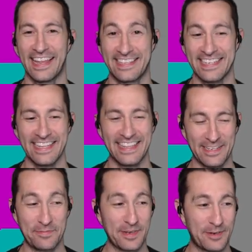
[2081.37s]
See,
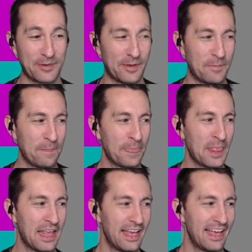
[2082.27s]
that's pretty cool.
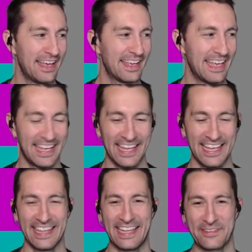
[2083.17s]

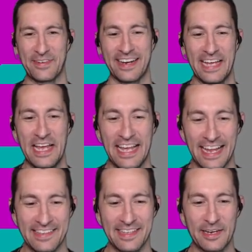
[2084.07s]
That's right.
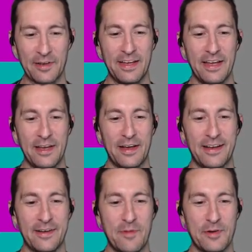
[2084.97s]
It's like
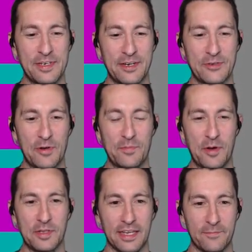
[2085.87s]
motion control
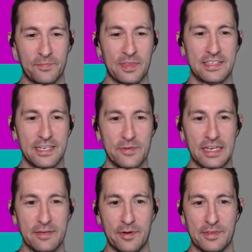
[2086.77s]
bowling. Let's see if we can
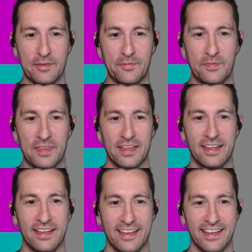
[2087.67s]
get both of
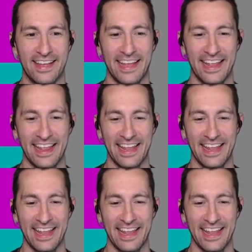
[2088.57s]
them.